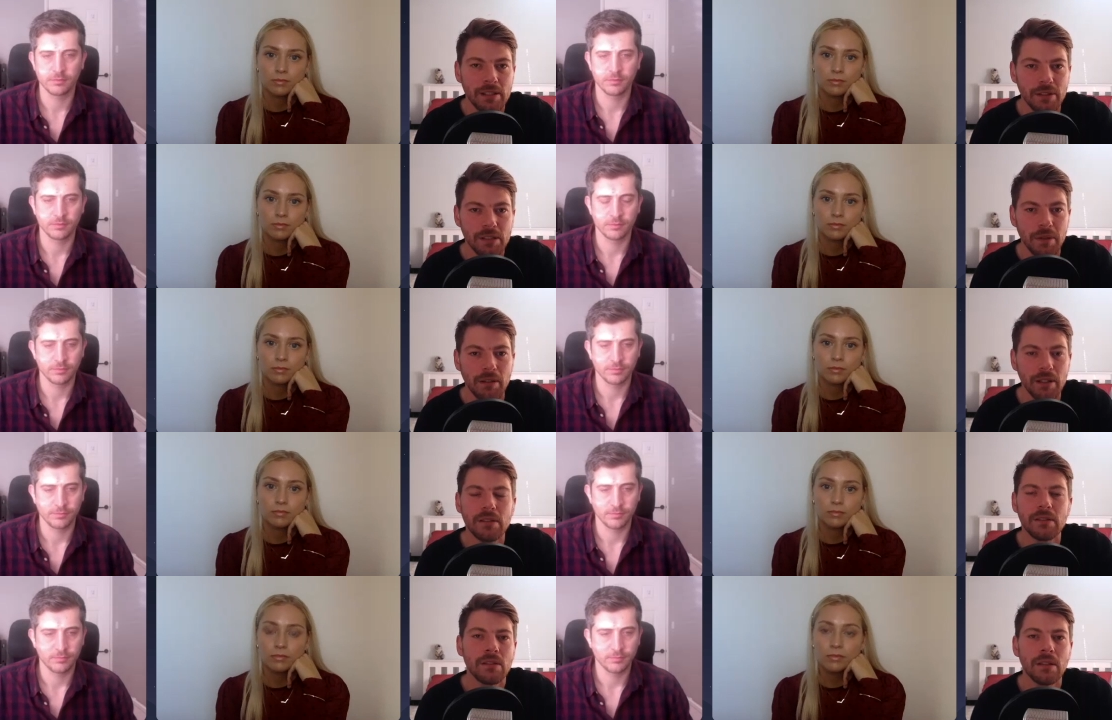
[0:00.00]

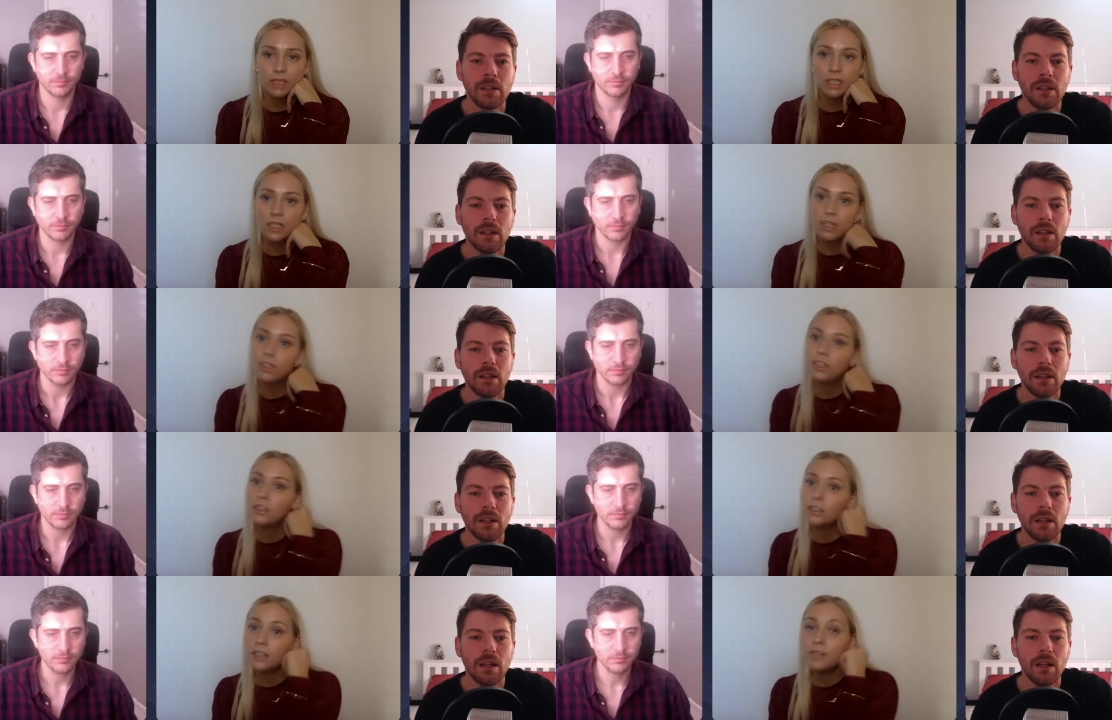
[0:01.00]
Speaker 1: experience
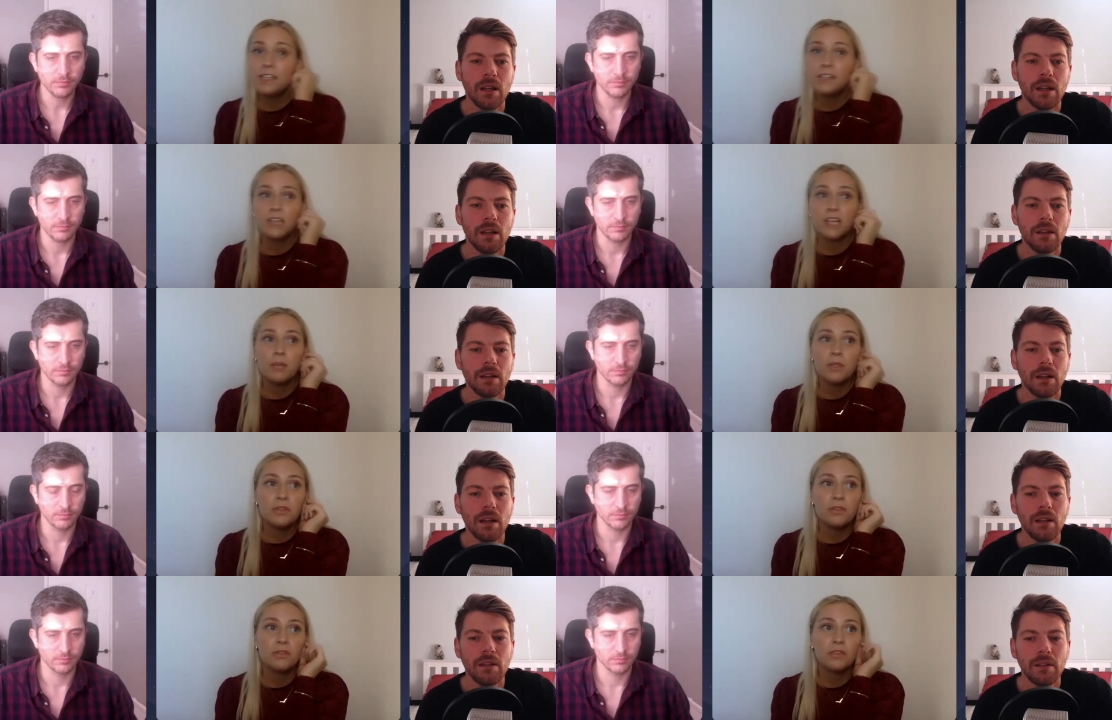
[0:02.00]
Speaker 2: i mean in terms
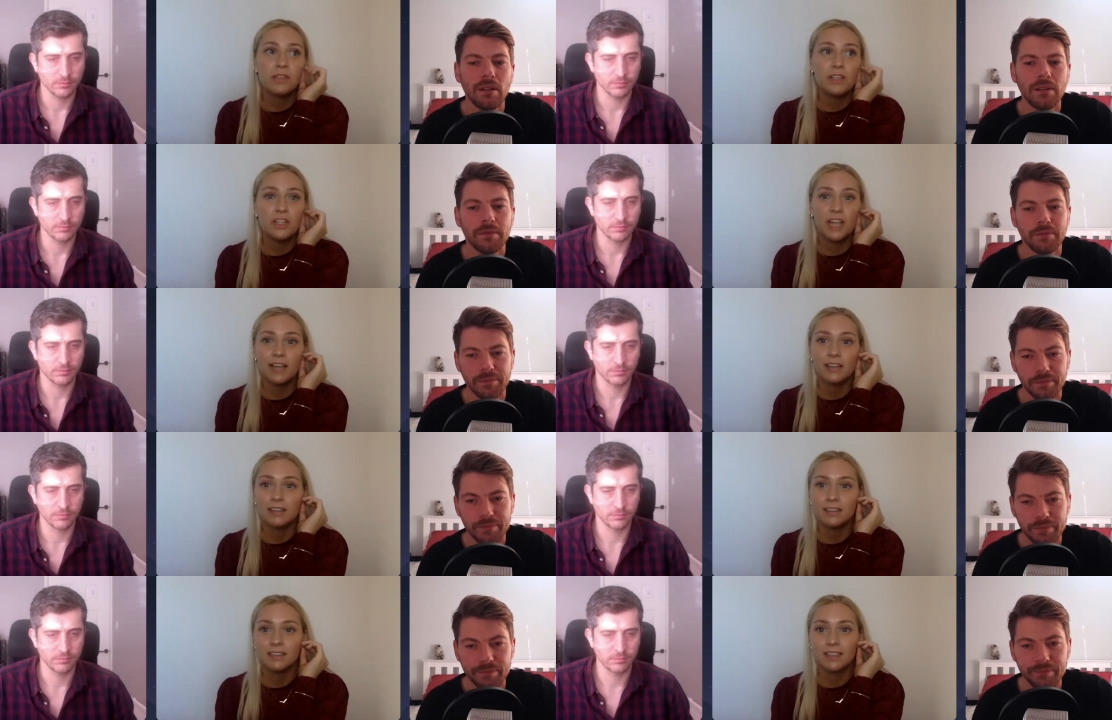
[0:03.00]
of the jet
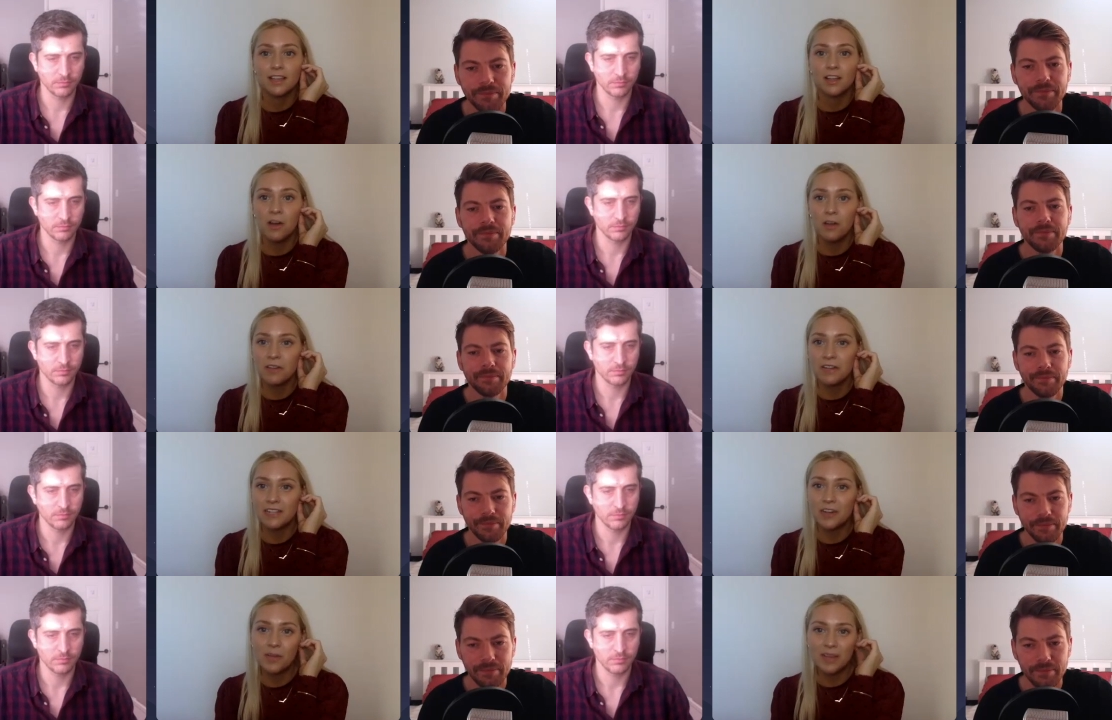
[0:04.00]
so I can't really
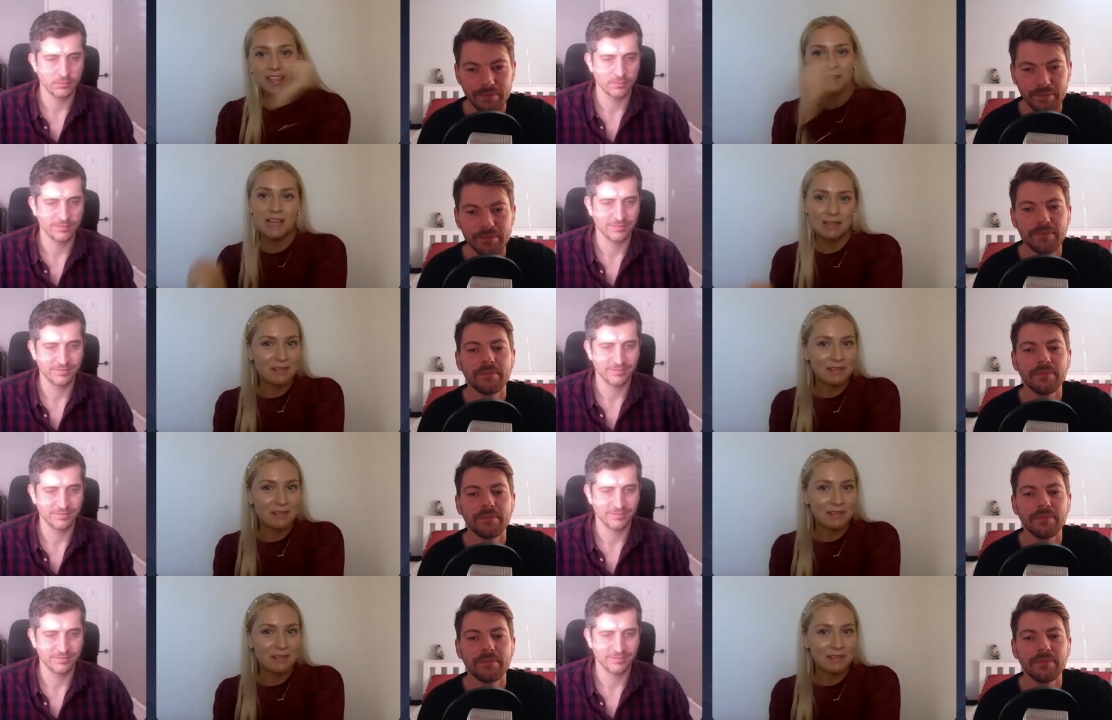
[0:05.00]
comment because I've never